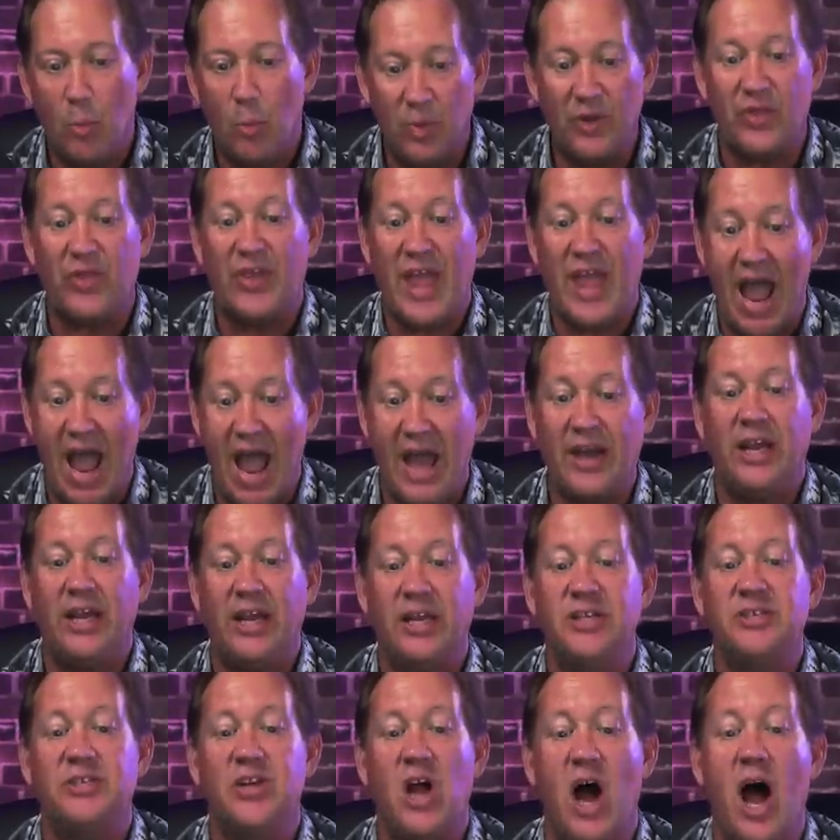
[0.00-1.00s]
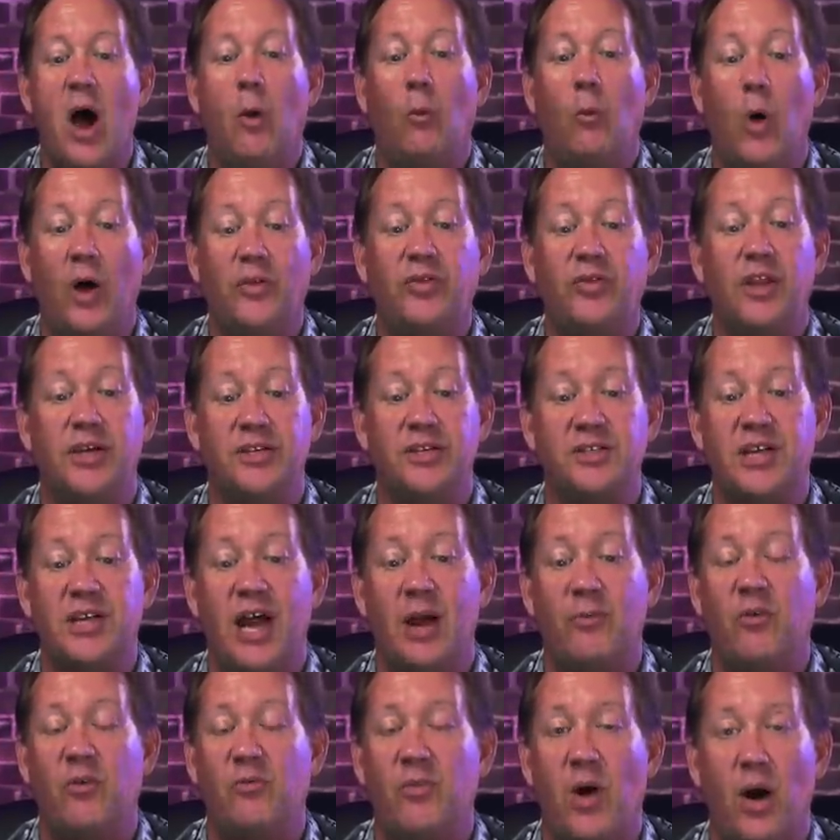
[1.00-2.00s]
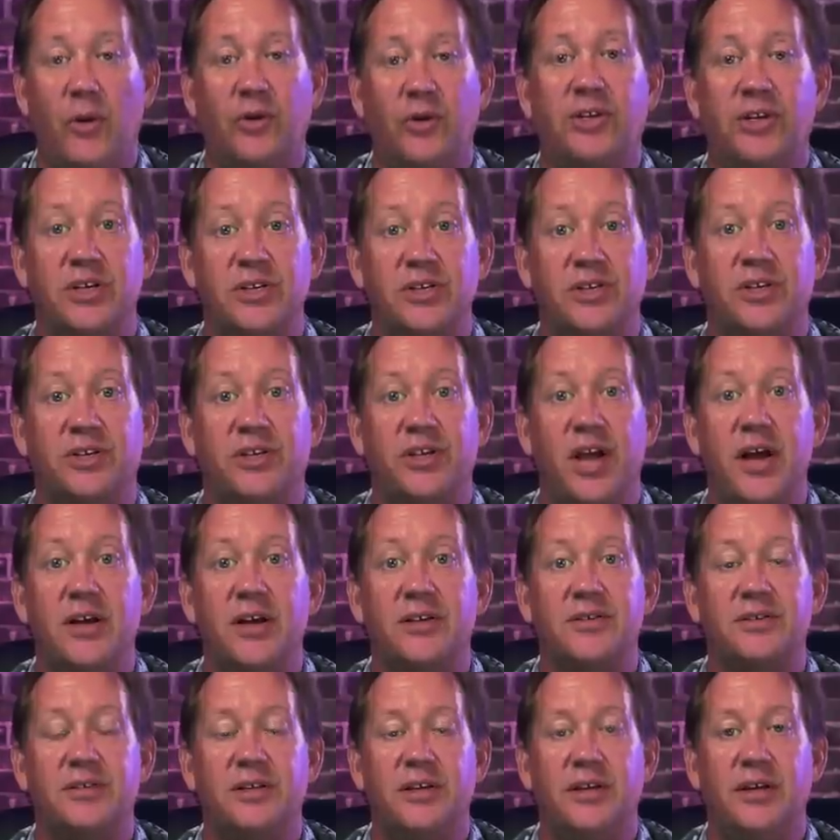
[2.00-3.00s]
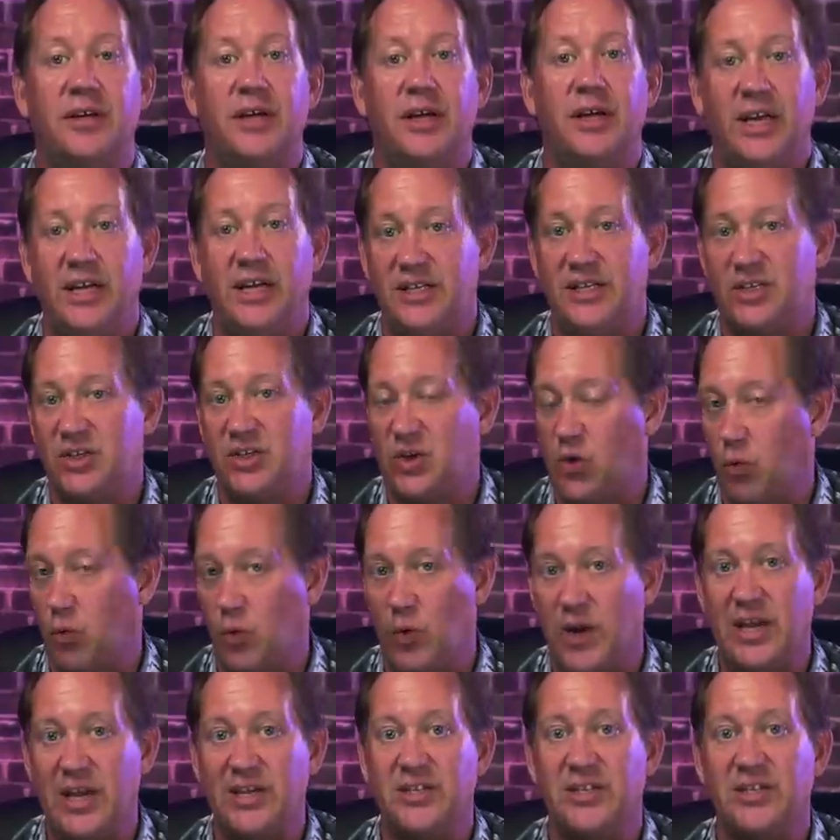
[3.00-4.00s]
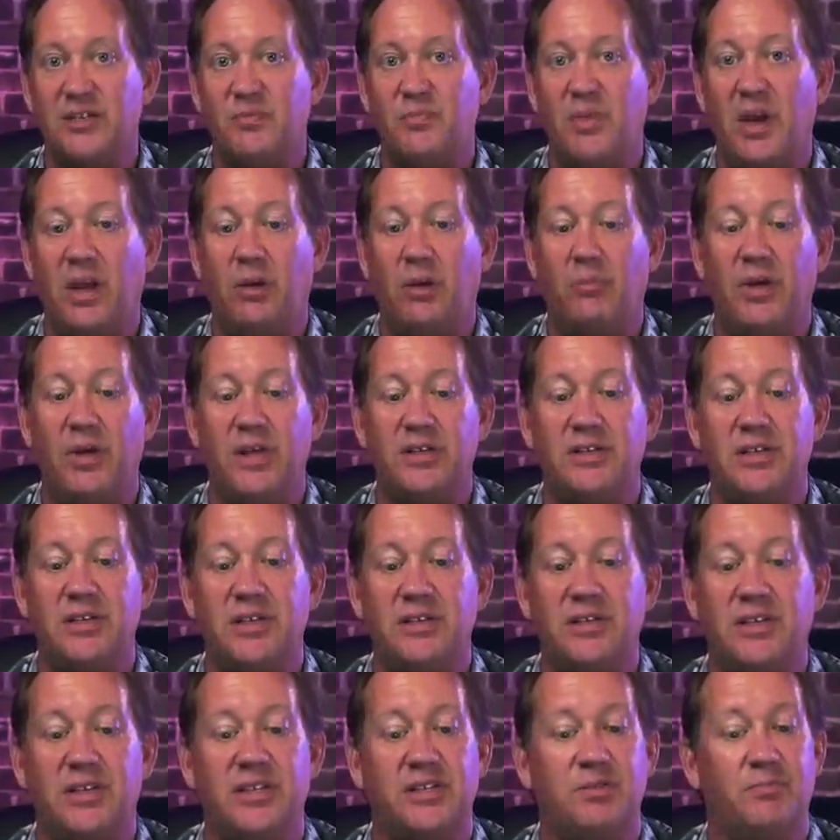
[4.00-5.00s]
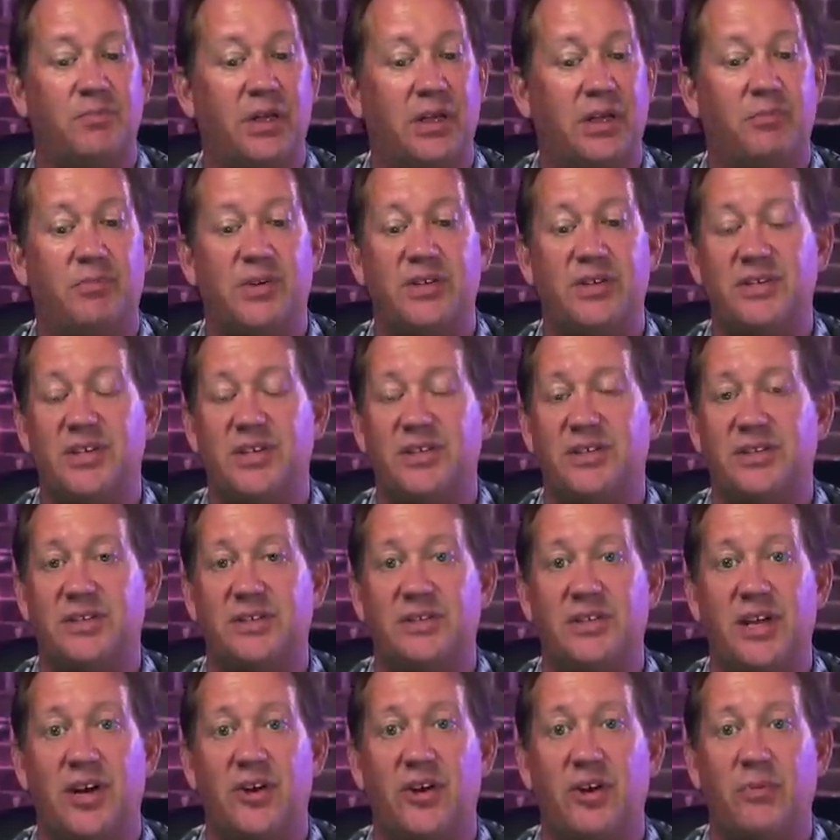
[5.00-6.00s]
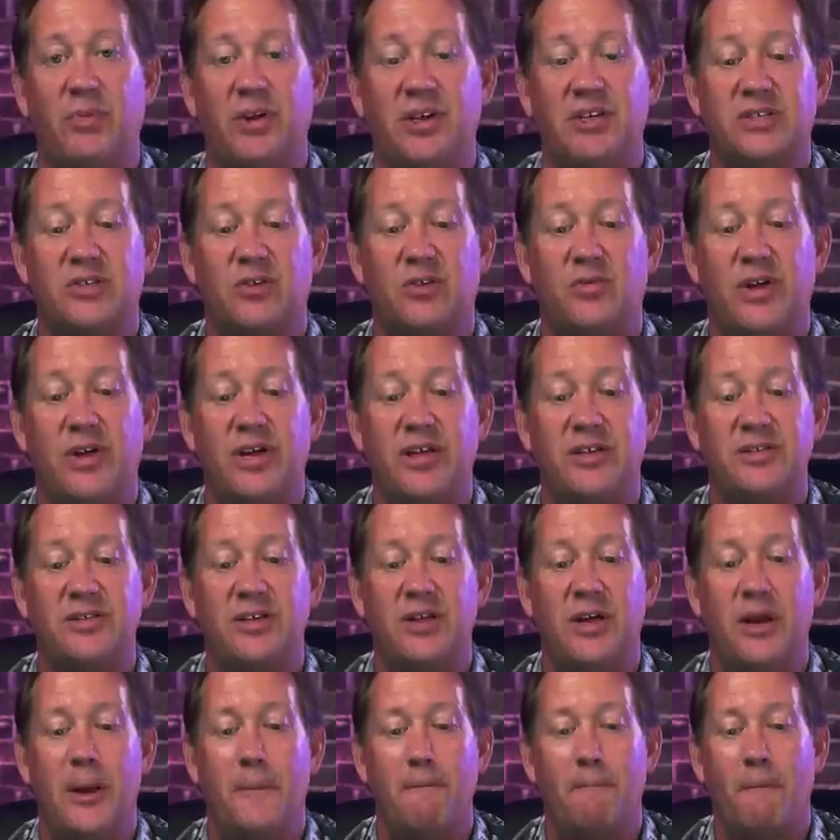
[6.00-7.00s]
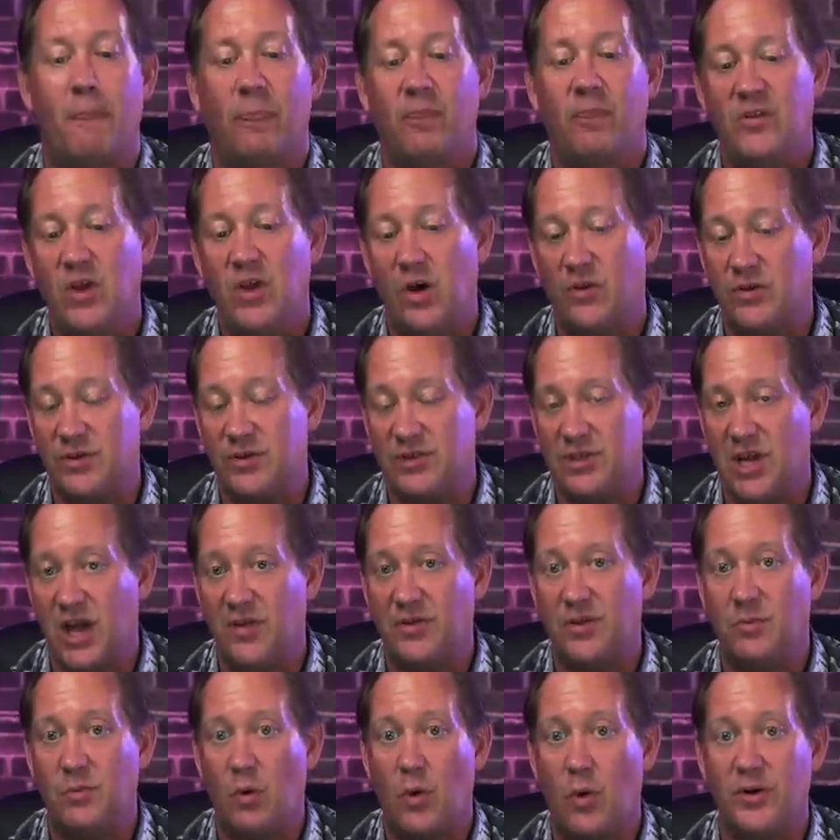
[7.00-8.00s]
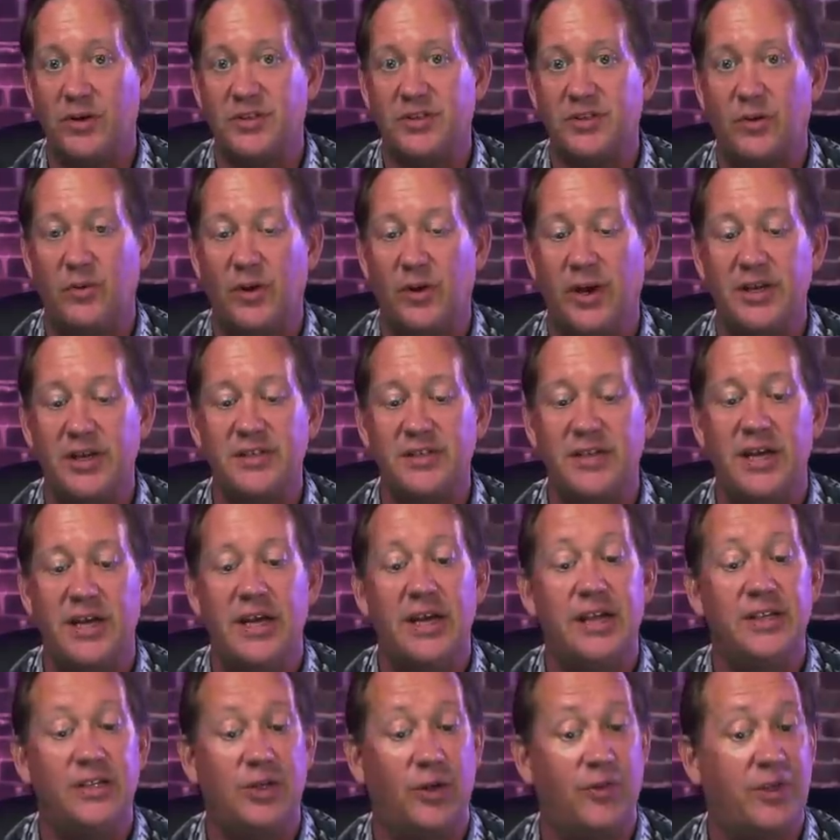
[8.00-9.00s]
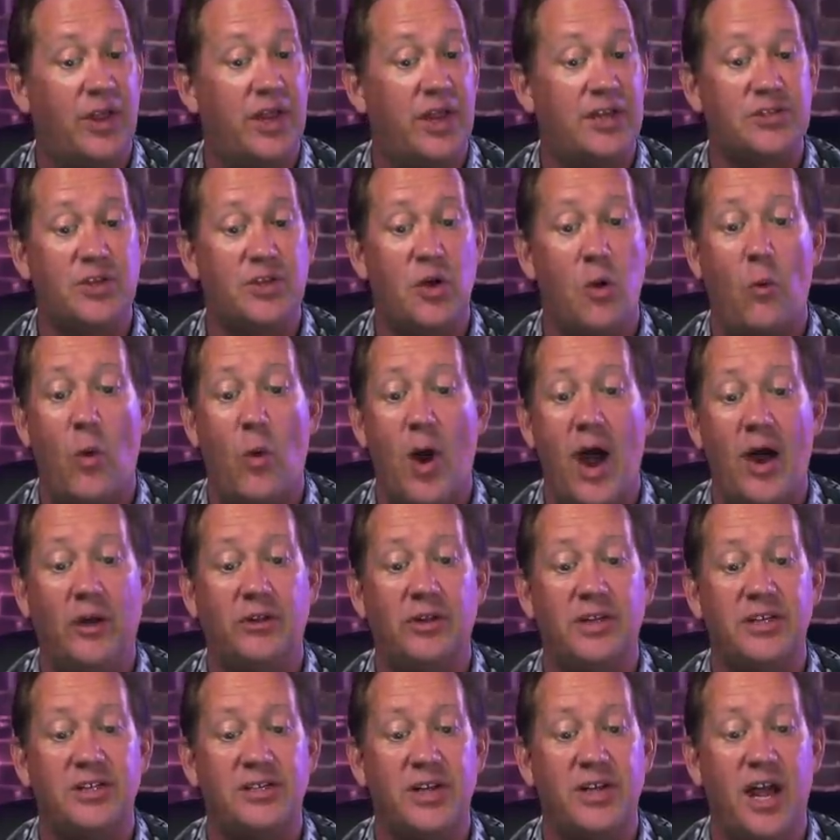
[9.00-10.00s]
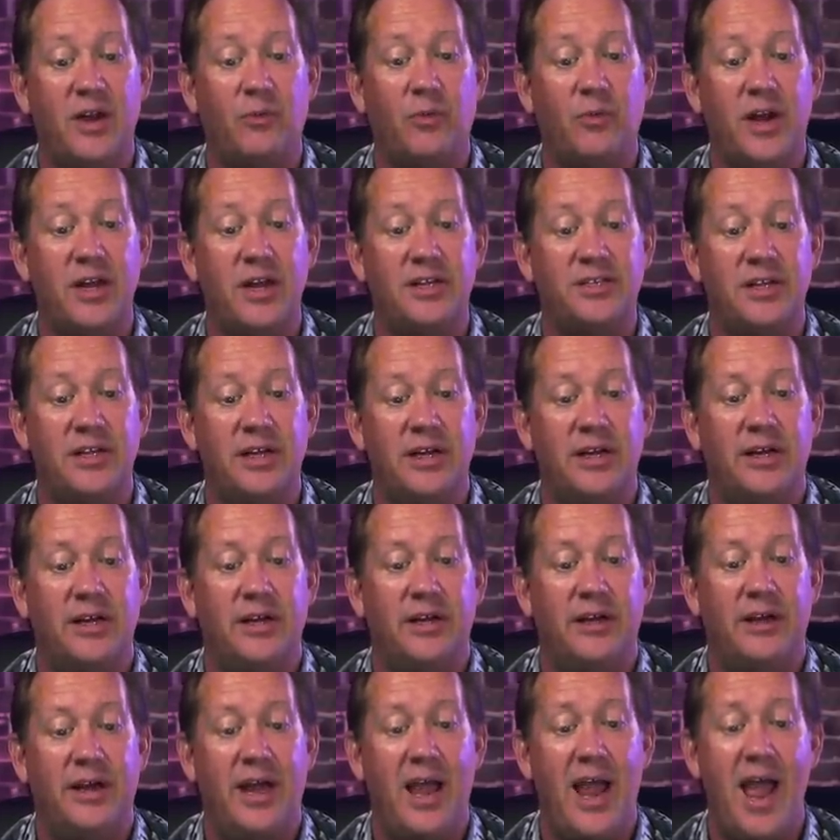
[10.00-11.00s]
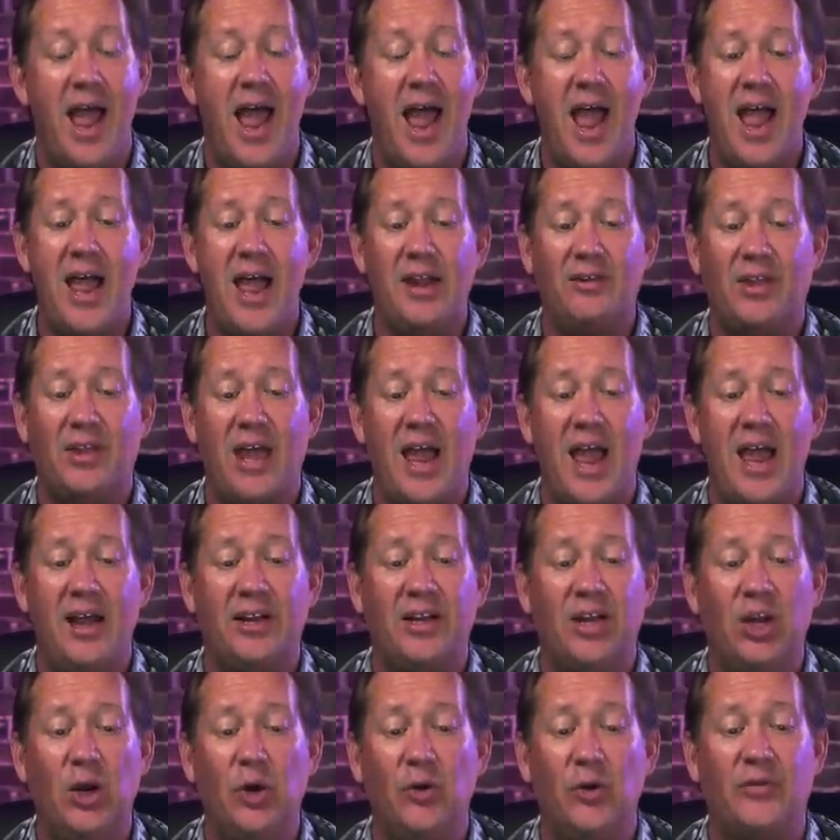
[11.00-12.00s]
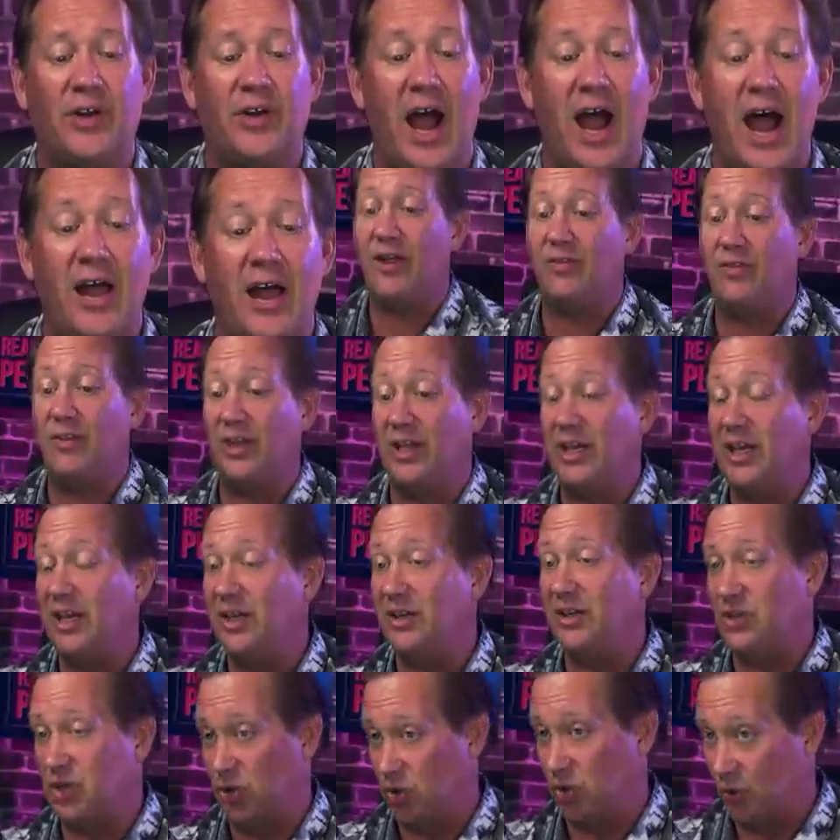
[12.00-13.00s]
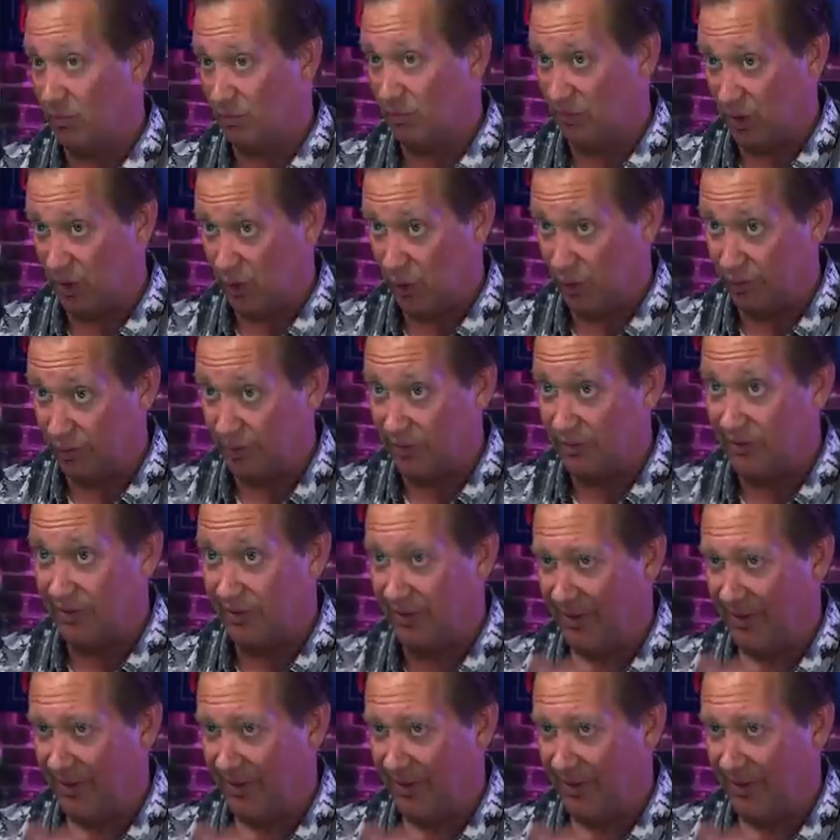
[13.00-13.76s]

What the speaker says: But that is not what this type of politician does. He squeezes big business because big business is there to be squeezed till there's nothing more to squeeze, till things go wildly sideways. And then you've got the doom loop.